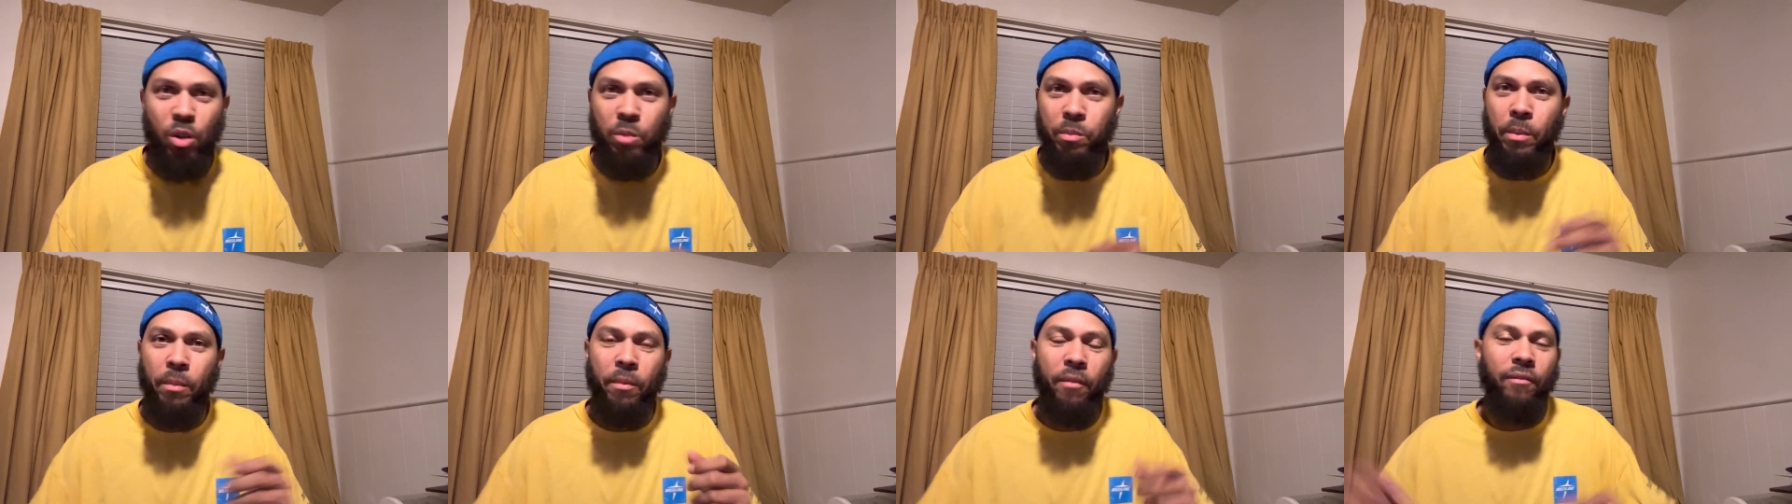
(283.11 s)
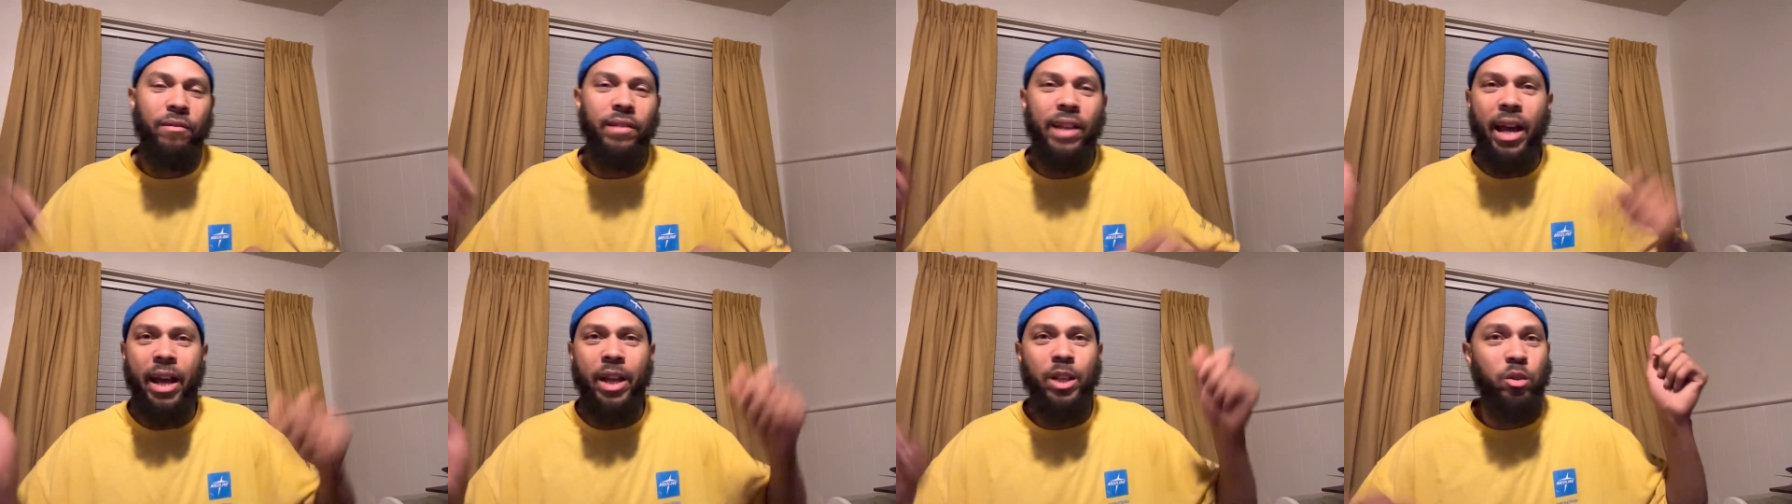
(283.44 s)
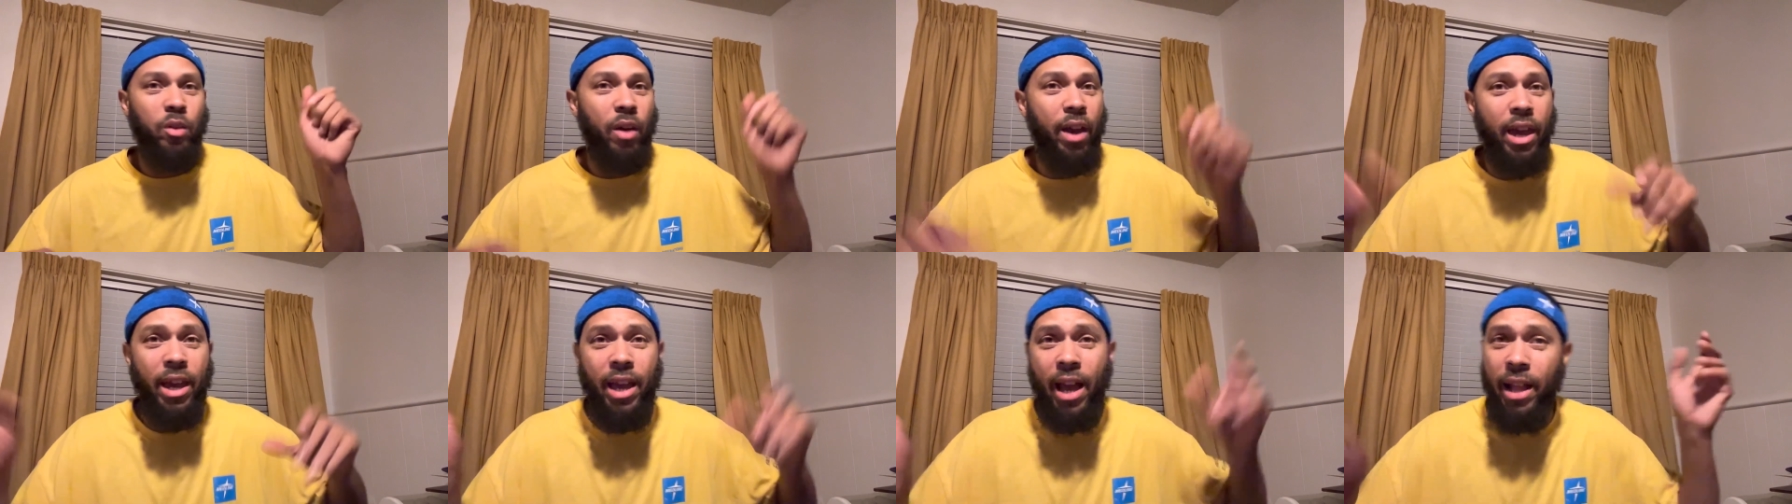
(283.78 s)
People flocking to,
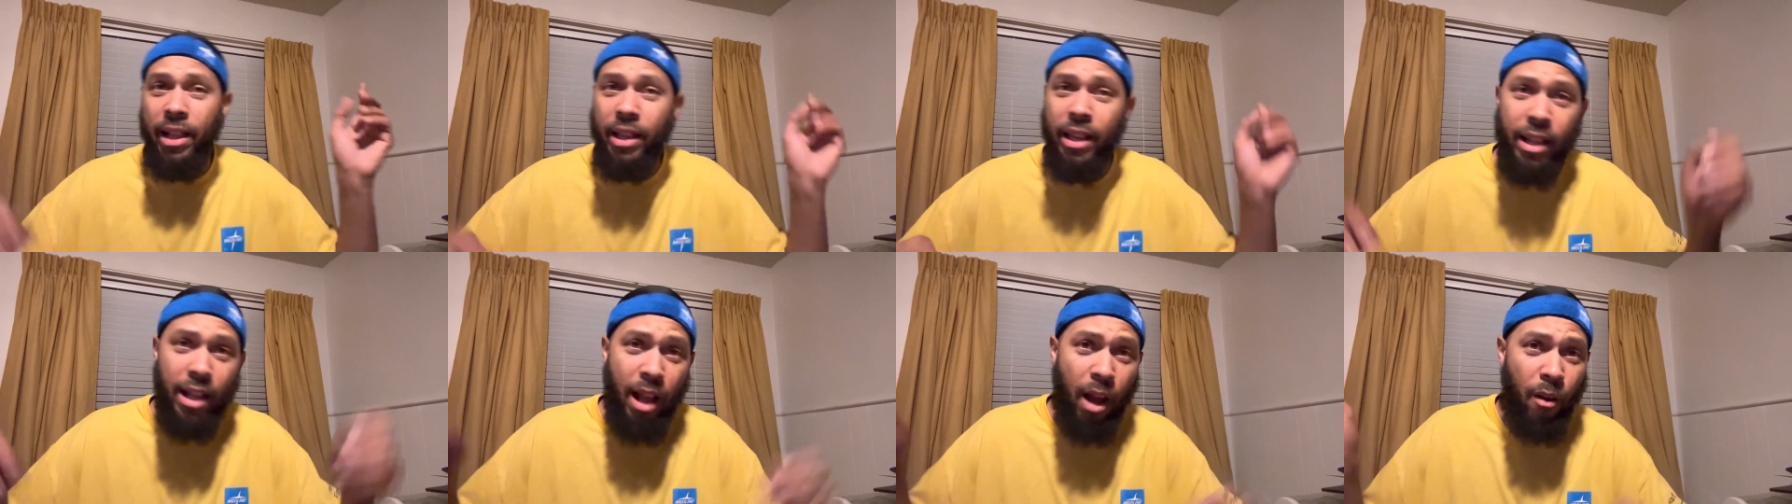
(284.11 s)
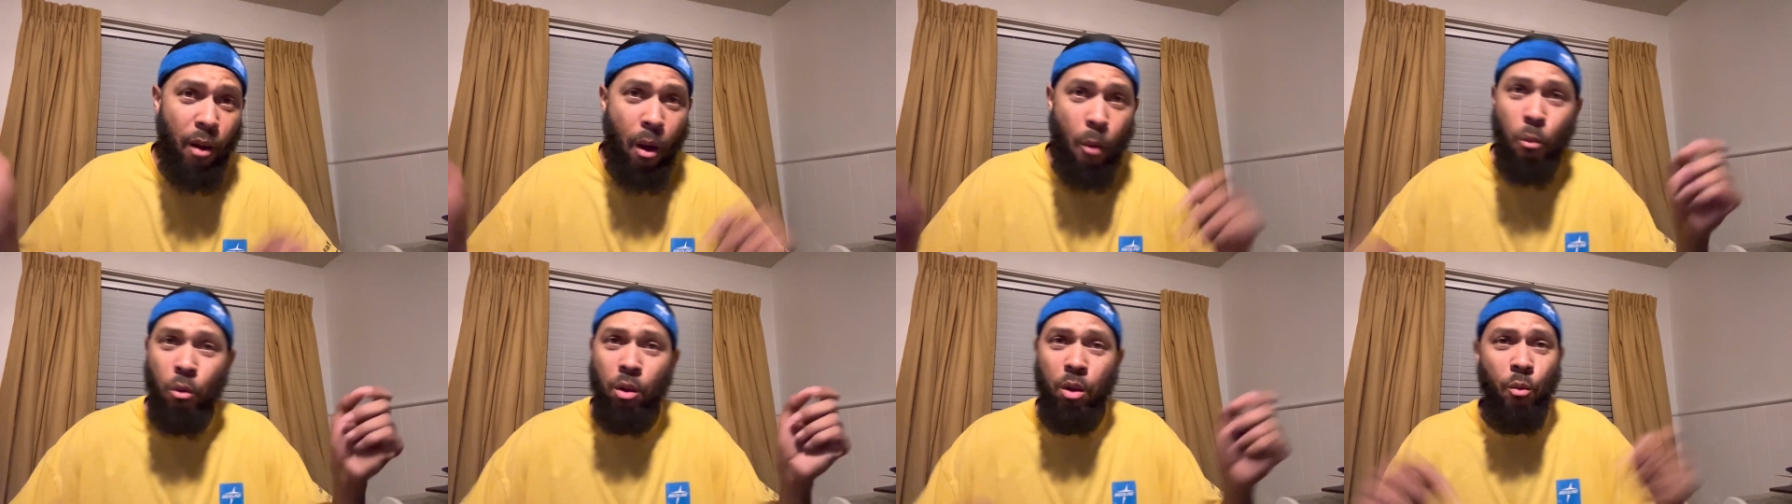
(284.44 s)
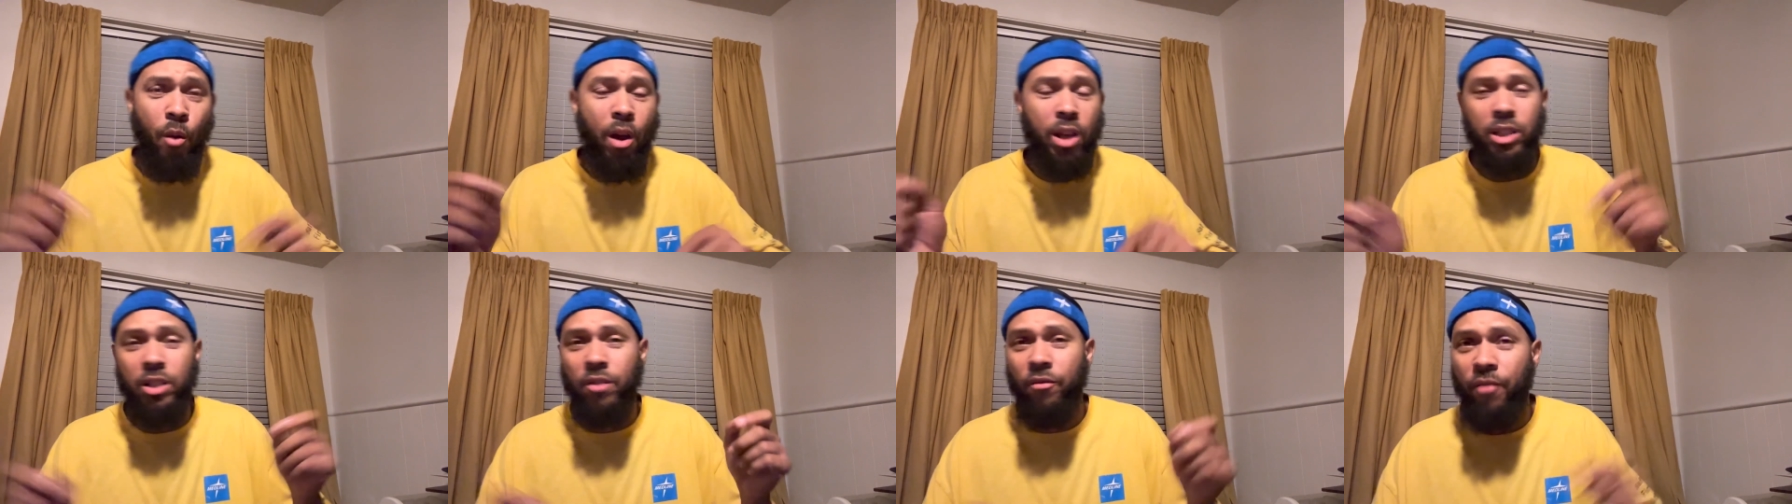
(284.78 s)
hey, I want to
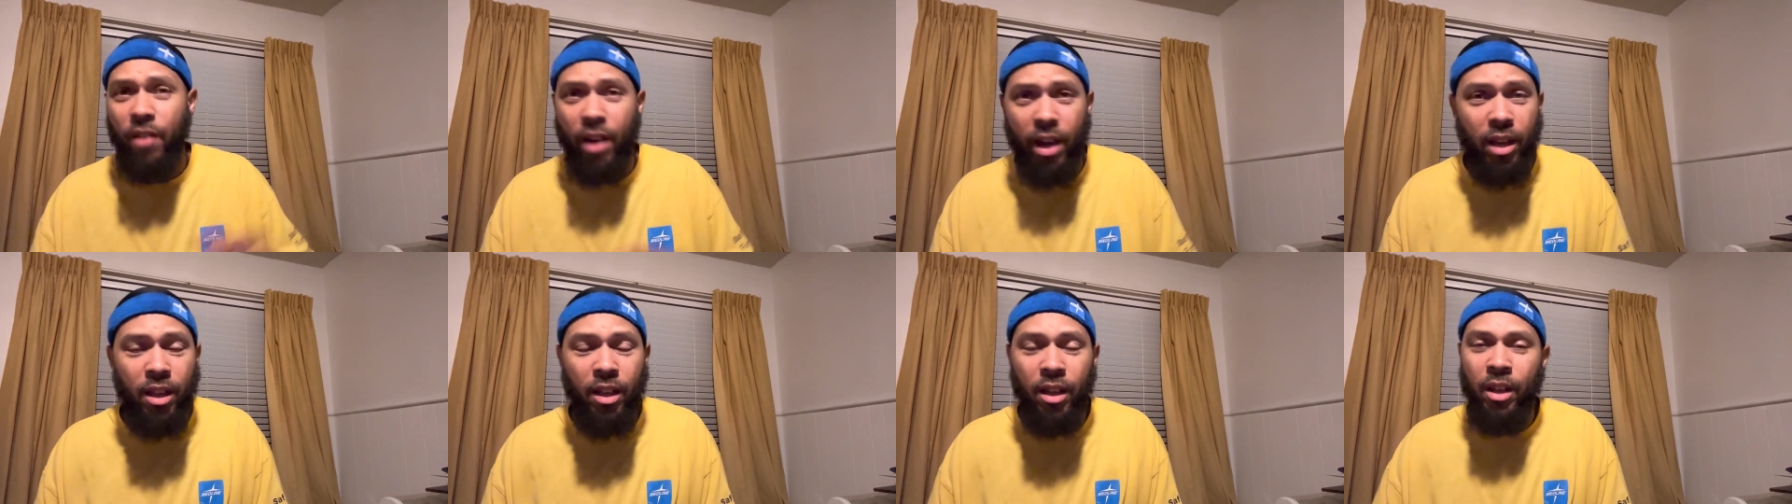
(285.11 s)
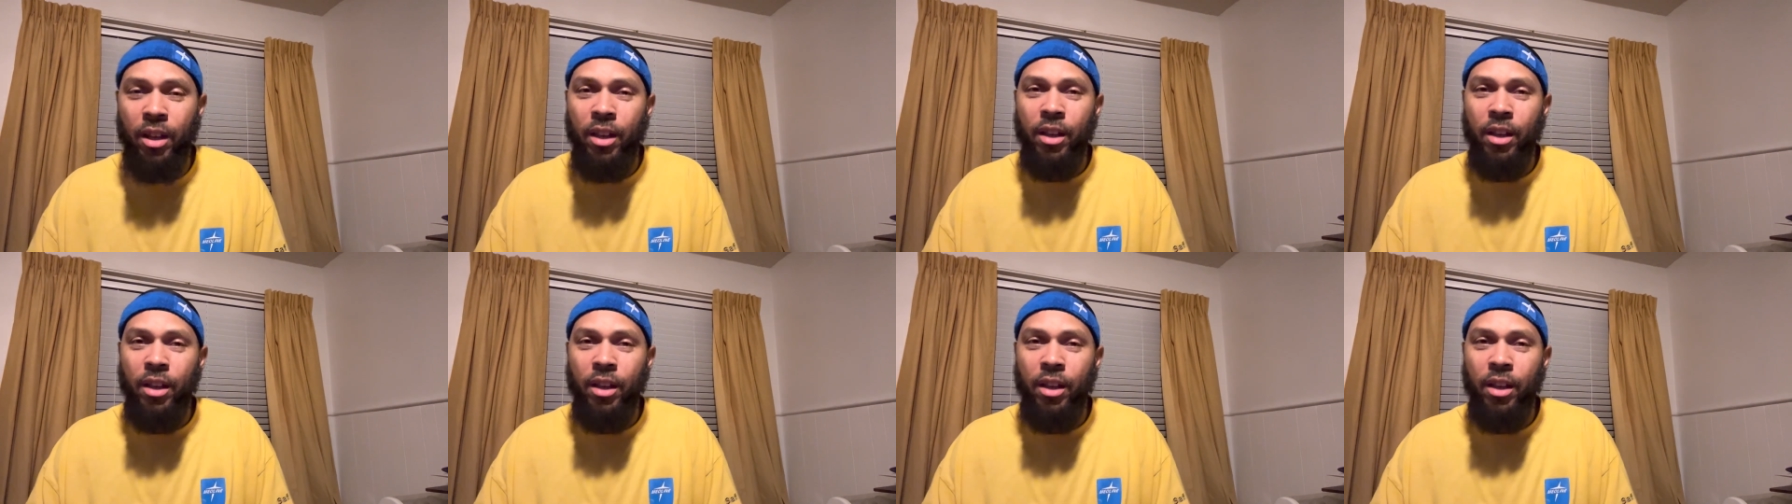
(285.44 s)
watch the fight.